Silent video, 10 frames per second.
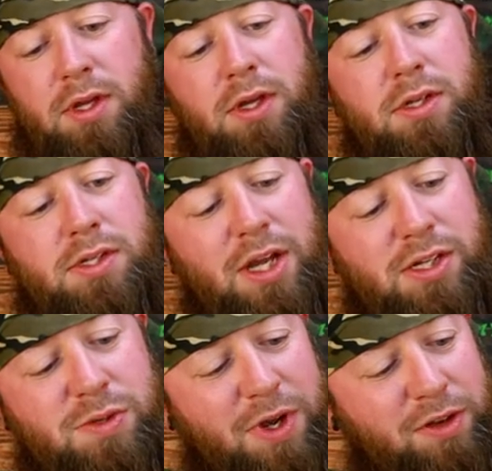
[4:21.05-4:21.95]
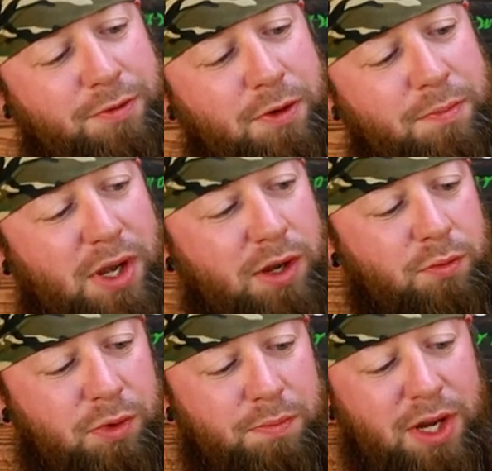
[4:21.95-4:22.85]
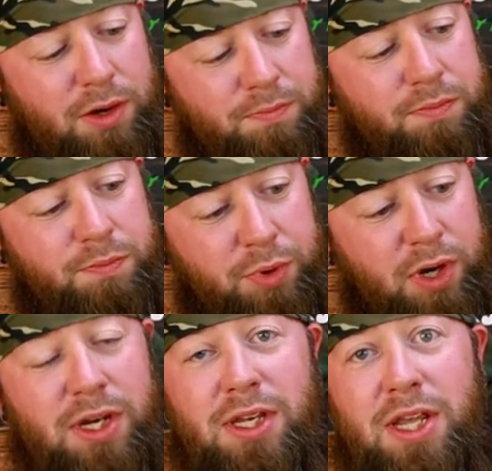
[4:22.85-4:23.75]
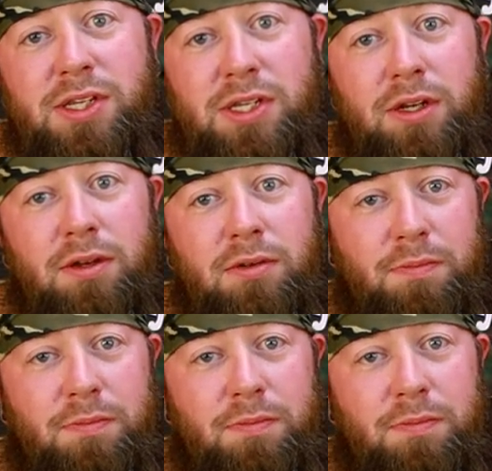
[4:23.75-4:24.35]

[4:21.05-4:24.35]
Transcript: it's got spots for a belt and would make a pretty decent